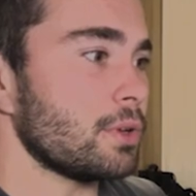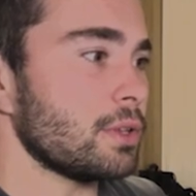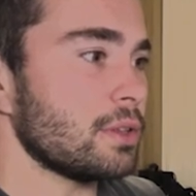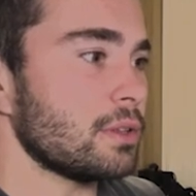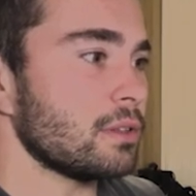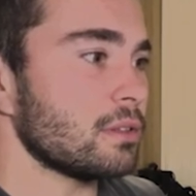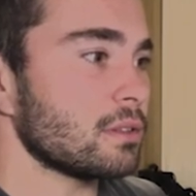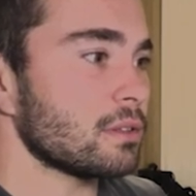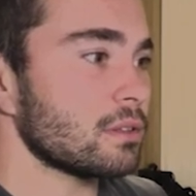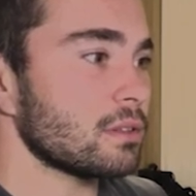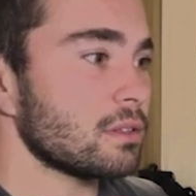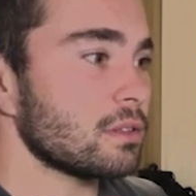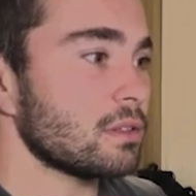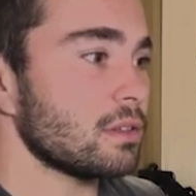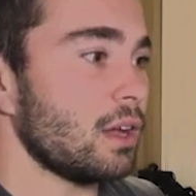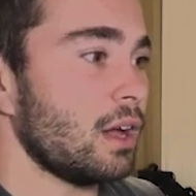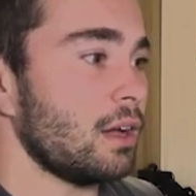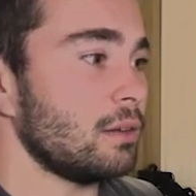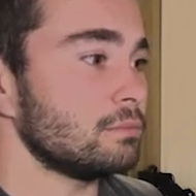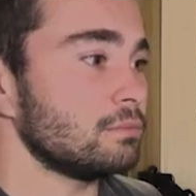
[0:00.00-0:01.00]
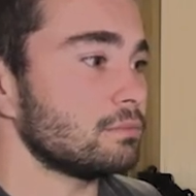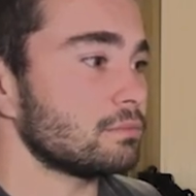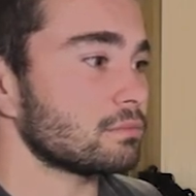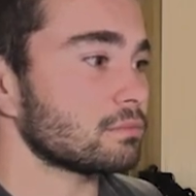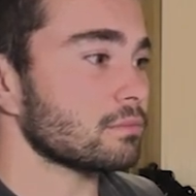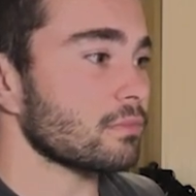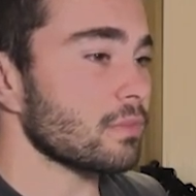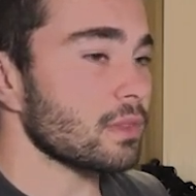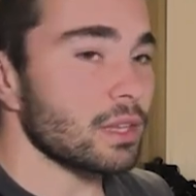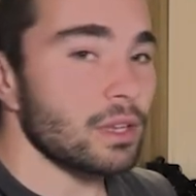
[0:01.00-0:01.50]
in
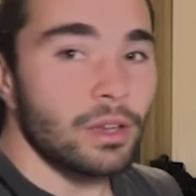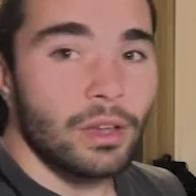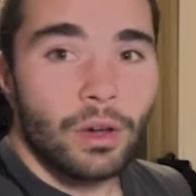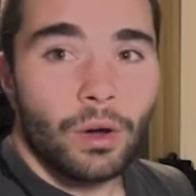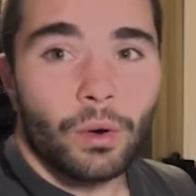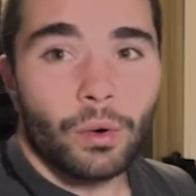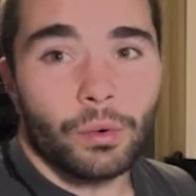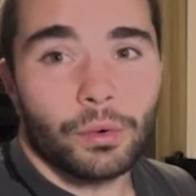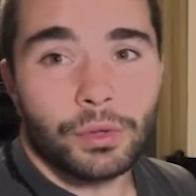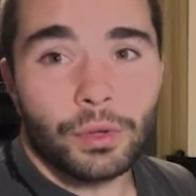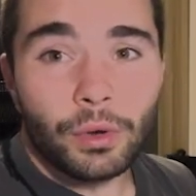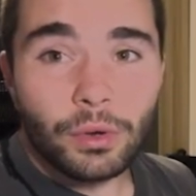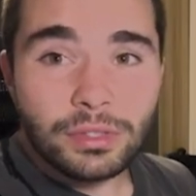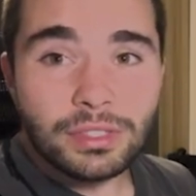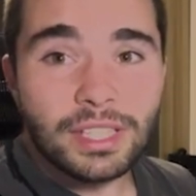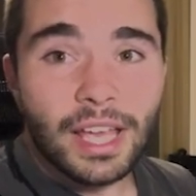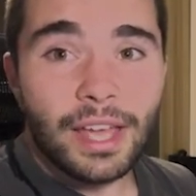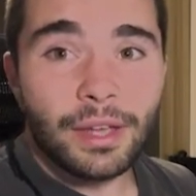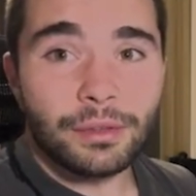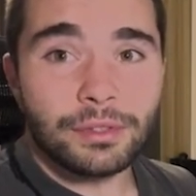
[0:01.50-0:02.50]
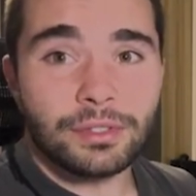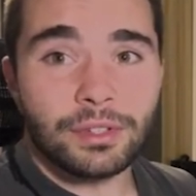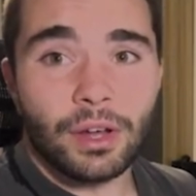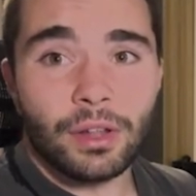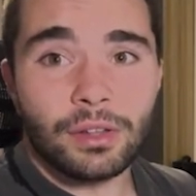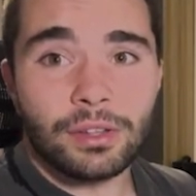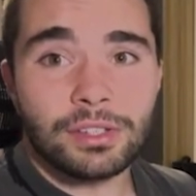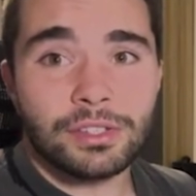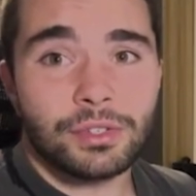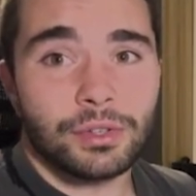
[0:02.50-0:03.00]
or your sales
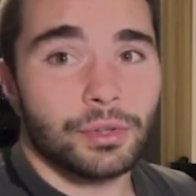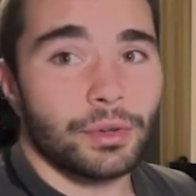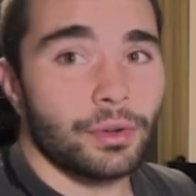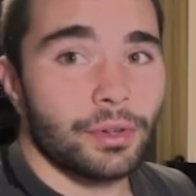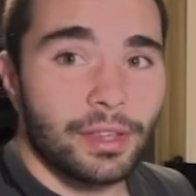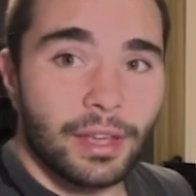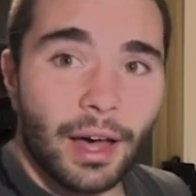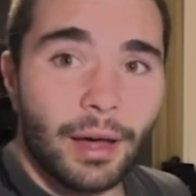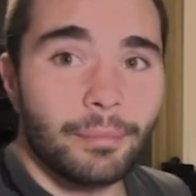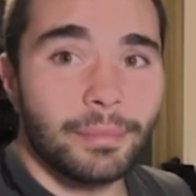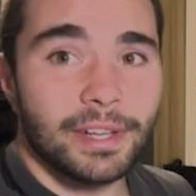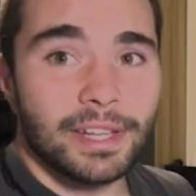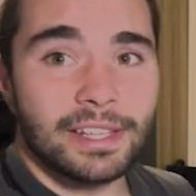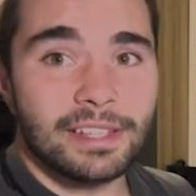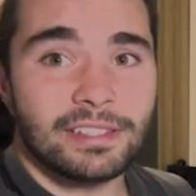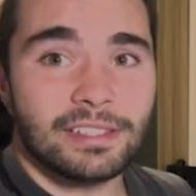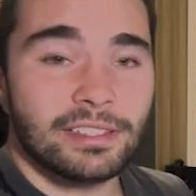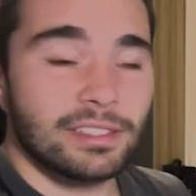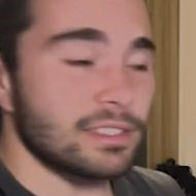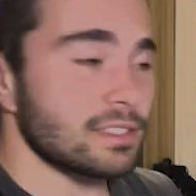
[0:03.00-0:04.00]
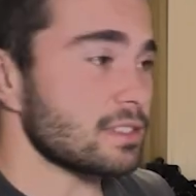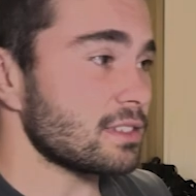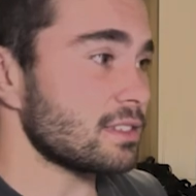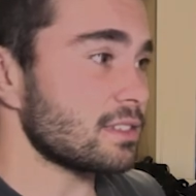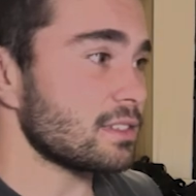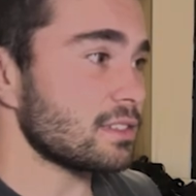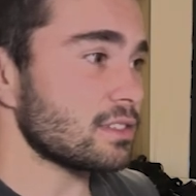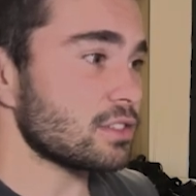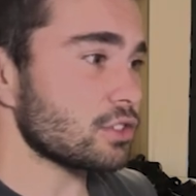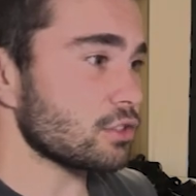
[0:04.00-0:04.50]
knowledge or your company's
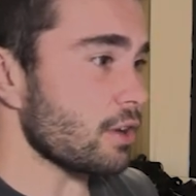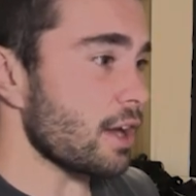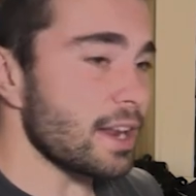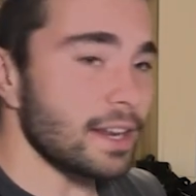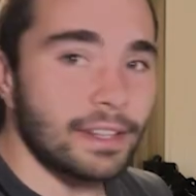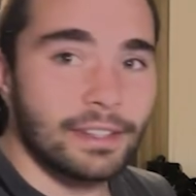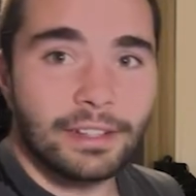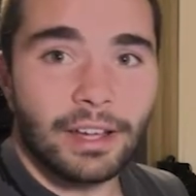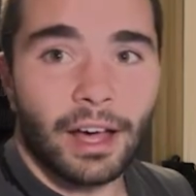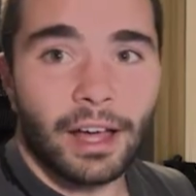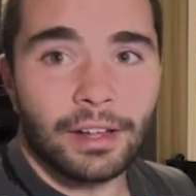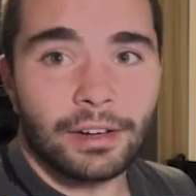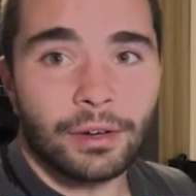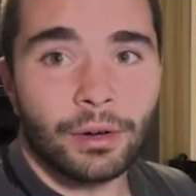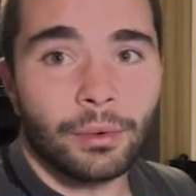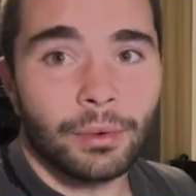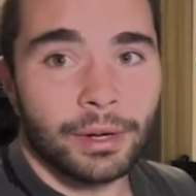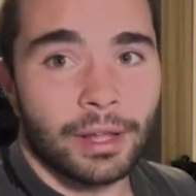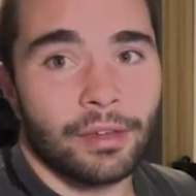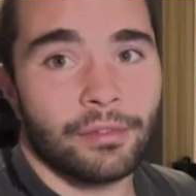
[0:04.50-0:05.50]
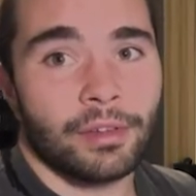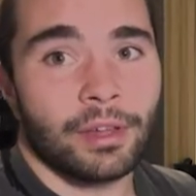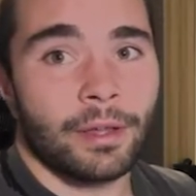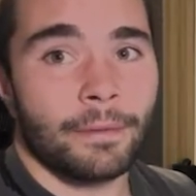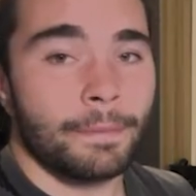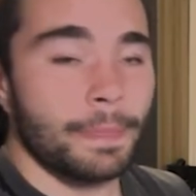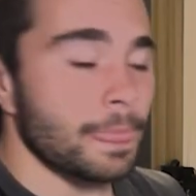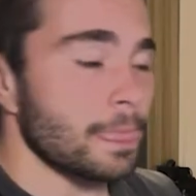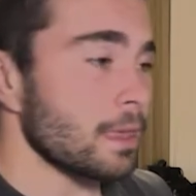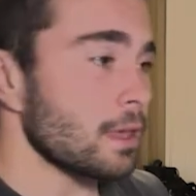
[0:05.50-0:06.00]
training data or whatever,
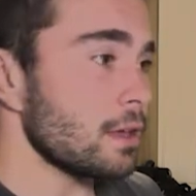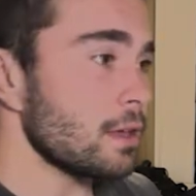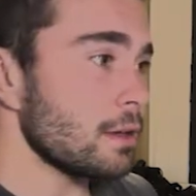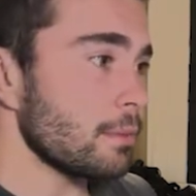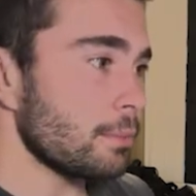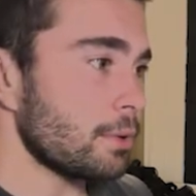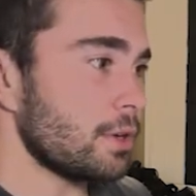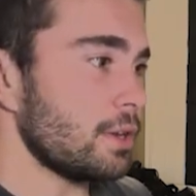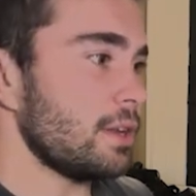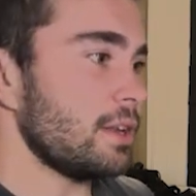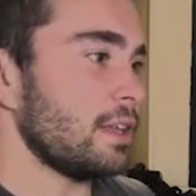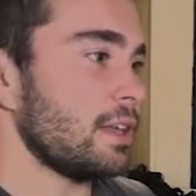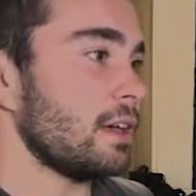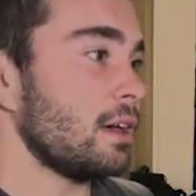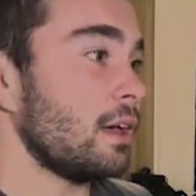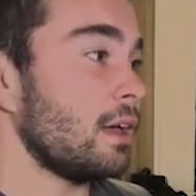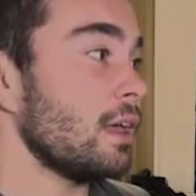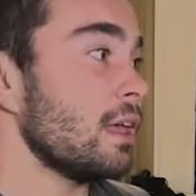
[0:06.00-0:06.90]
put it in here.